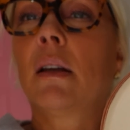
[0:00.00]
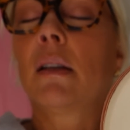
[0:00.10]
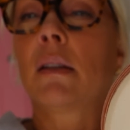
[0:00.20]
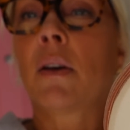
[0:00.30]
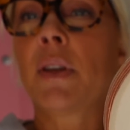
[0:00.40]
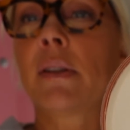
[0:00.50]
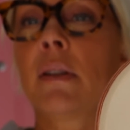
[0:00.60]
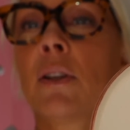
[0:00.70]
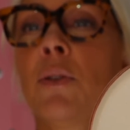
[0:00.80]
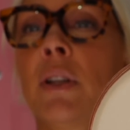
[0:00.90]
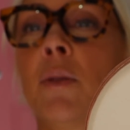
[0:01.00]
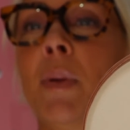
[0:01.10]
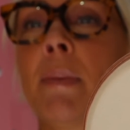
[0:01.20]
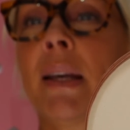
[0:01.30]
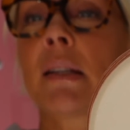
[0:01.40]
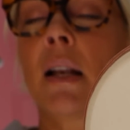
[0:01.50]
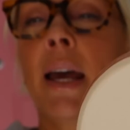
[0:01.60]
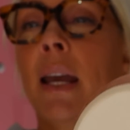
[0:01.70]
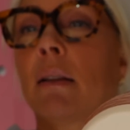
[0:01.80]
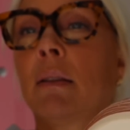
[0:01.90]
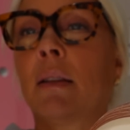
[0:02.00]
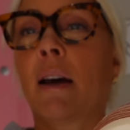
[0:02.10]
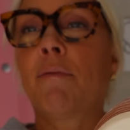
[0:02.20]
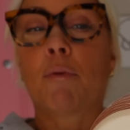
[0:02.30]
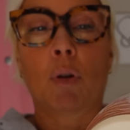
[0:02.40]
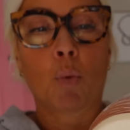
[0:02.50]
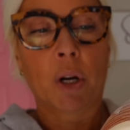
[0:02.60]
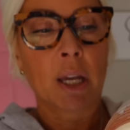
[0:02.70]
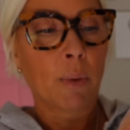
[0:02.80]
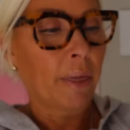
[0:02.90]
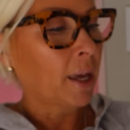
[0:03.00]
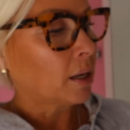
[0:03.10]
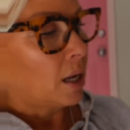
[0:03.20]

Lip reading: So this is Laguna's B-Mix clay. Love working with it.